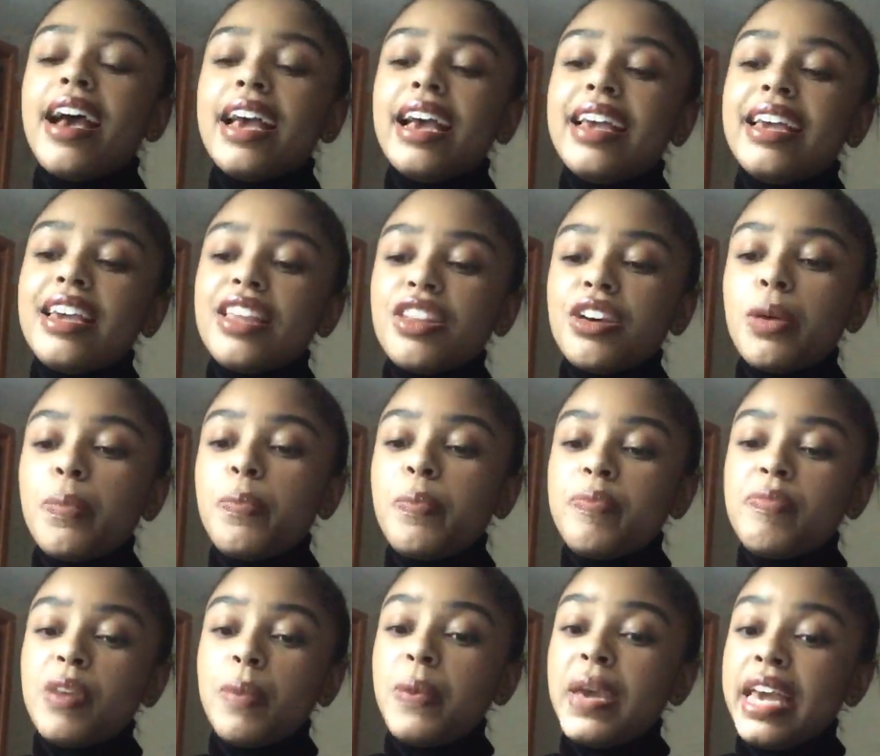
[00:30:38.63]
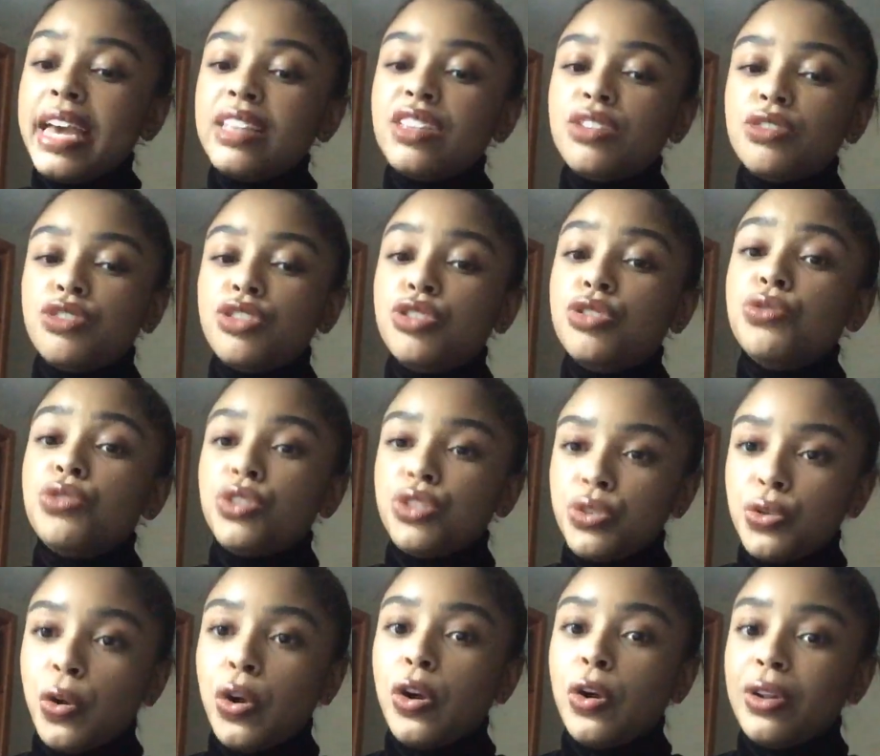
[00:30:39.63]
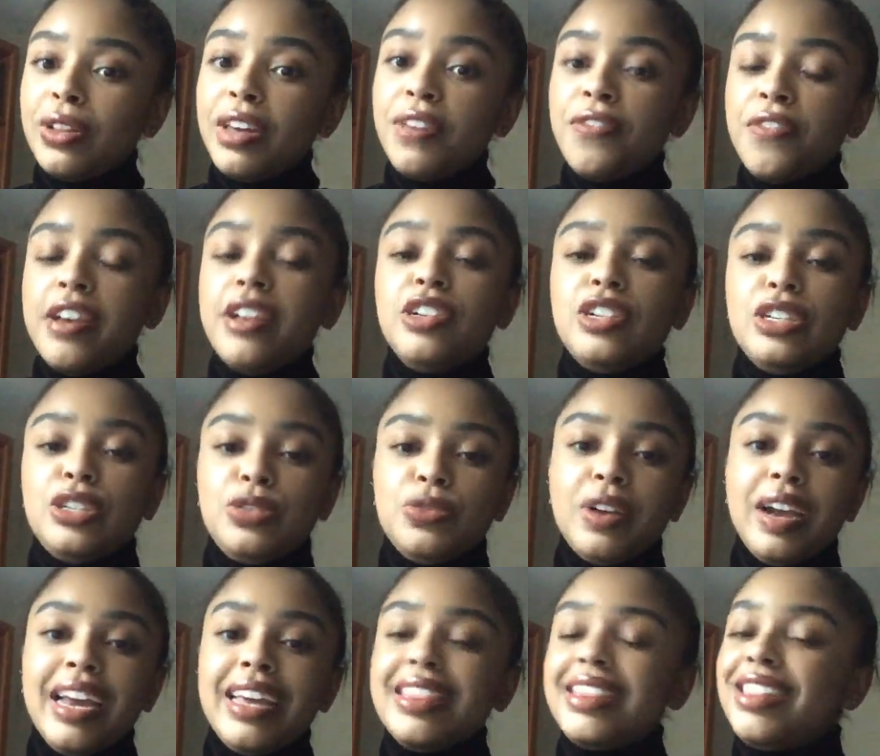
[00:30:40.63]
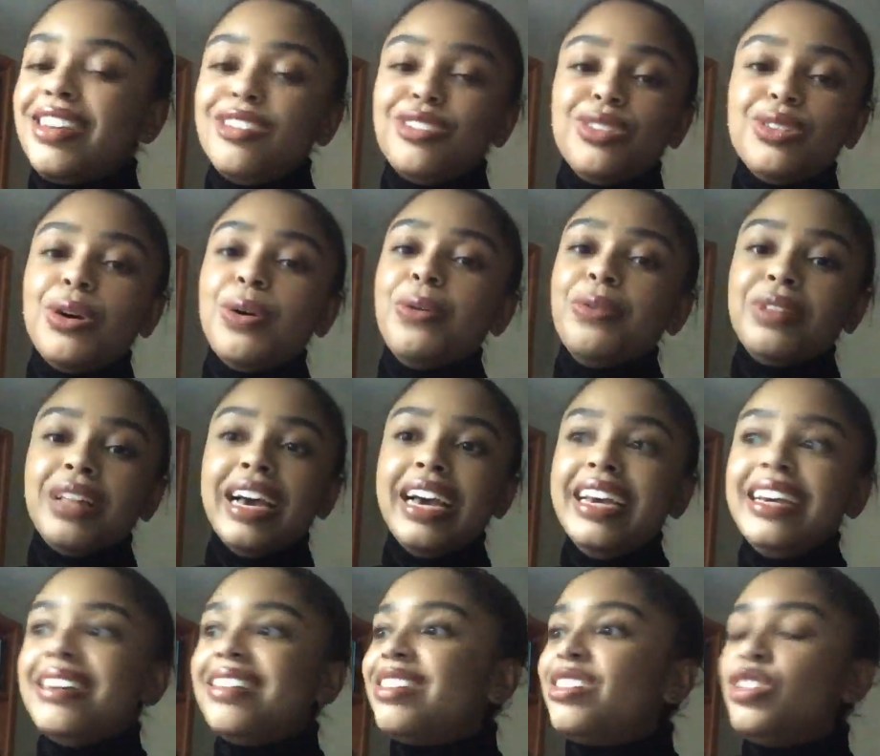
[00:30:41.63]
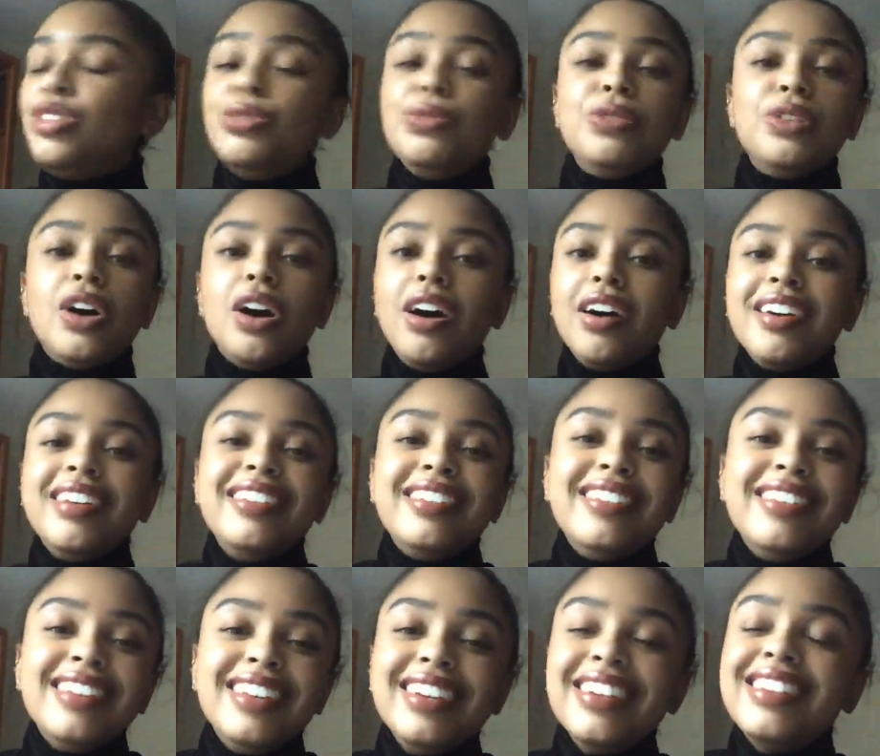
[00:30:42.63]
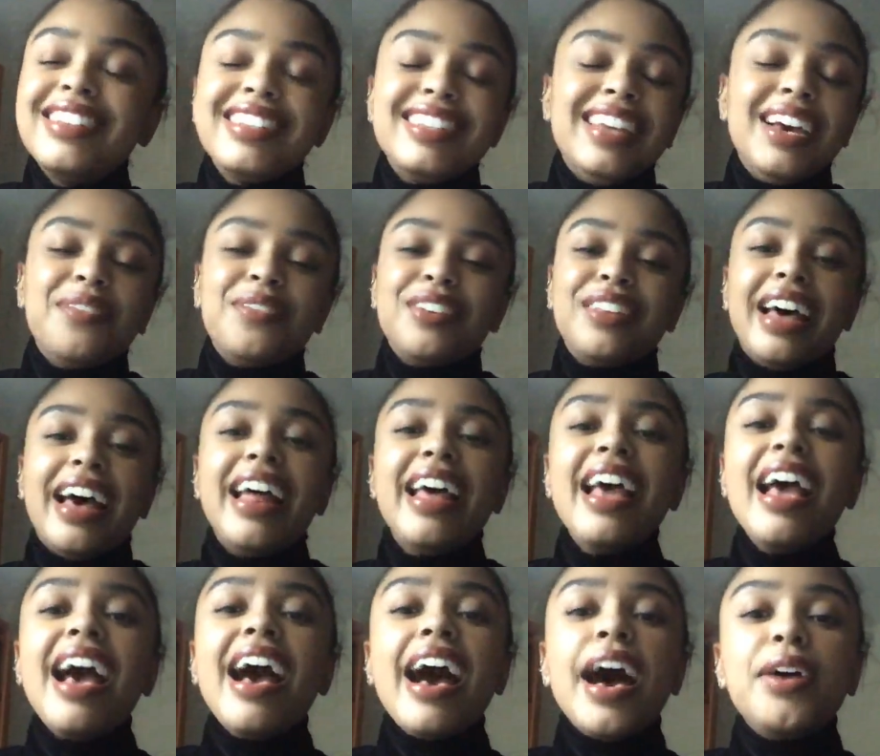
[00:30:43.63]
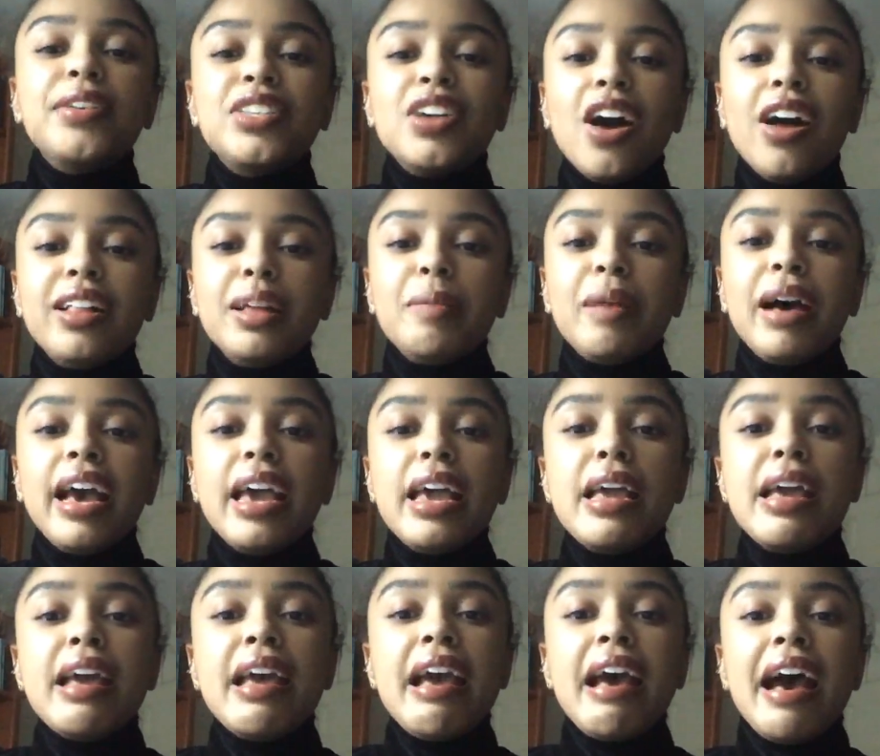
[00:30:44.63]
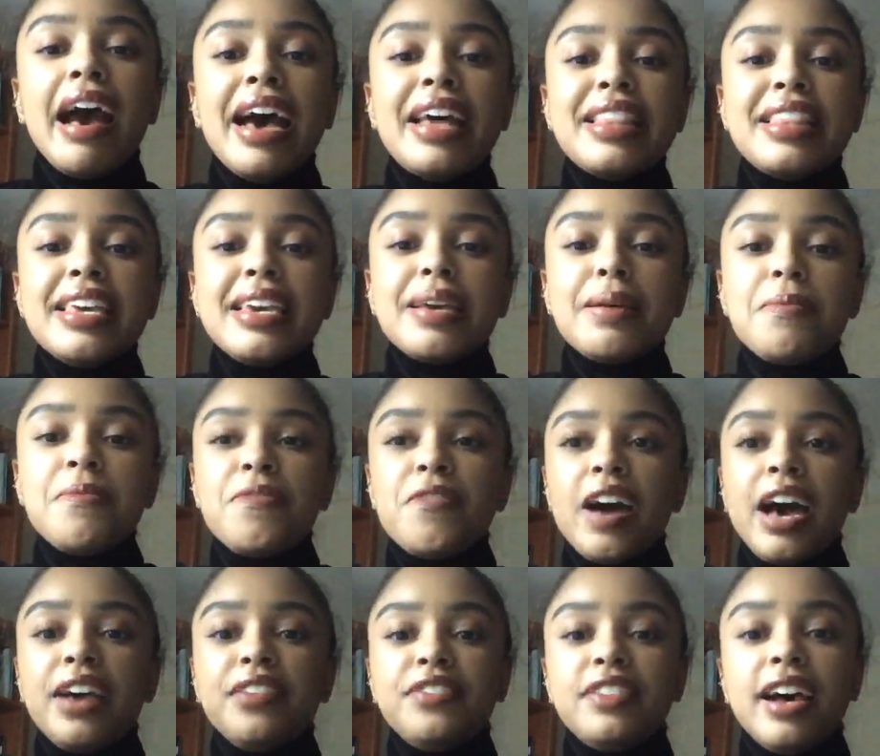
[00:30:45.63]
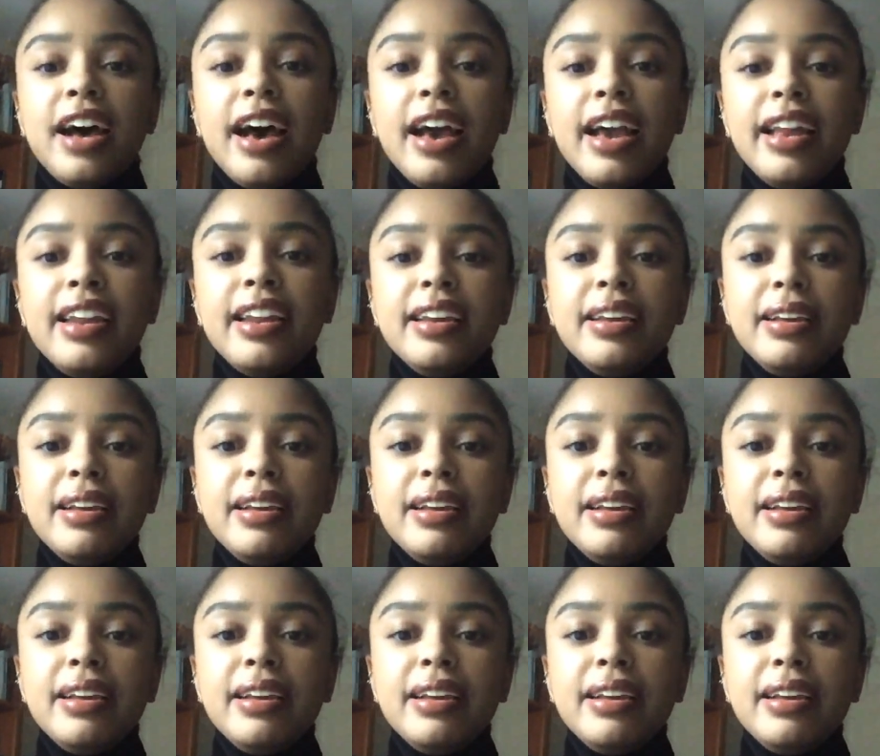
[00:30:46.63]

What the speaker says: either the pants are too short or they fit just right. There's no, like, too long. There's never that. How tall am I? I think I'm 5'9".